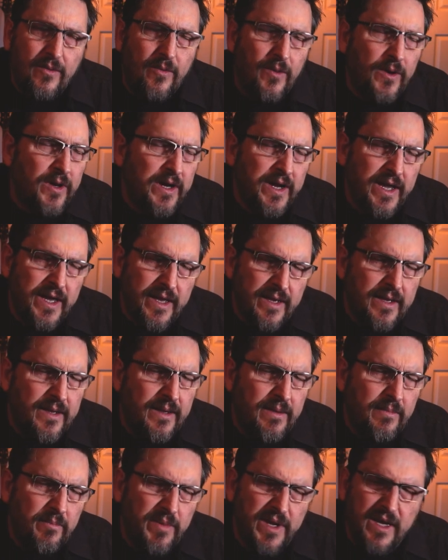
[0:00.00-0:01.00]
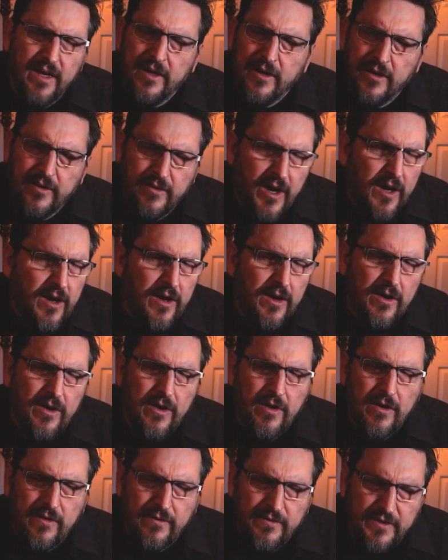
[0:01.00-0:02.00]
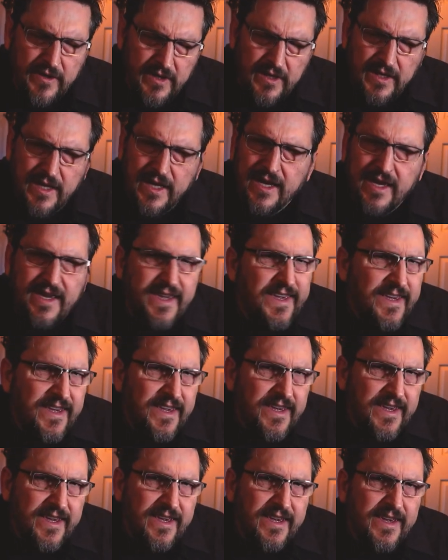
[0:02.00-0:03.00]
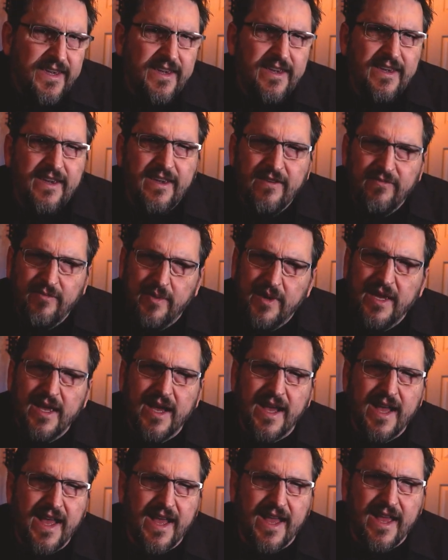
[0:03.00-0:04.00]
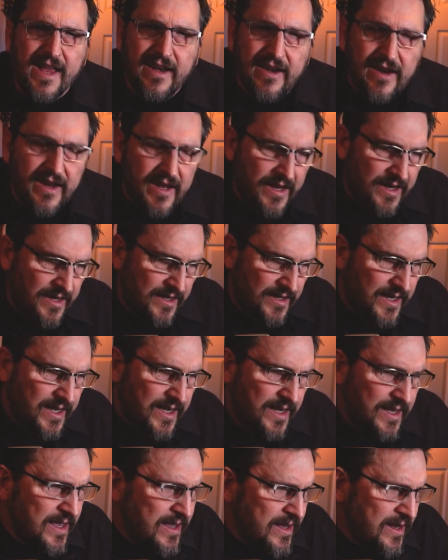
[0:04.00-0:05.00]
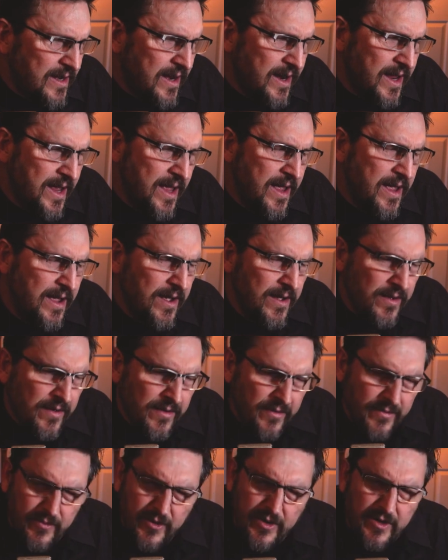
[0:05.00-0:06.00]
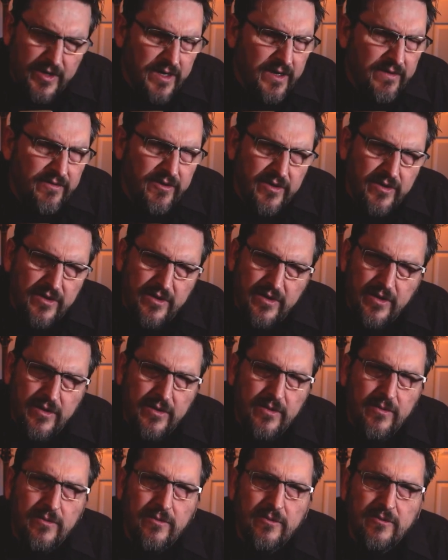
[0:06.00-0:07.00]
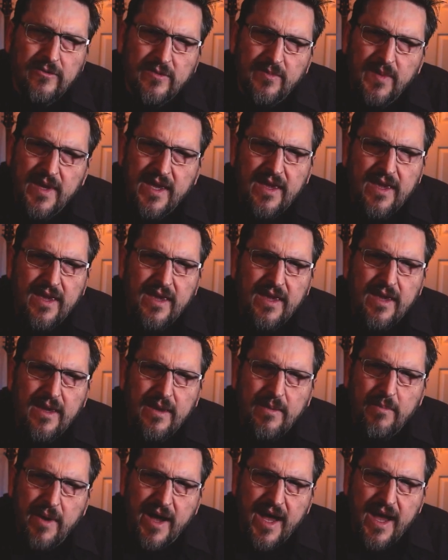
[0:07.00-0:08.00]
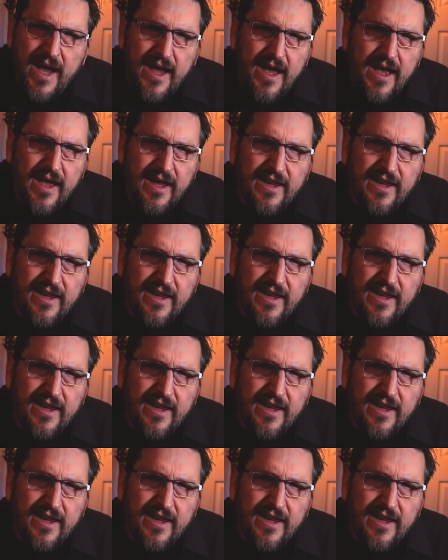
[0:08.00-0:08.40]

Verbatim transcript: what I'm better off to leave behind. Laying down whatever holds me back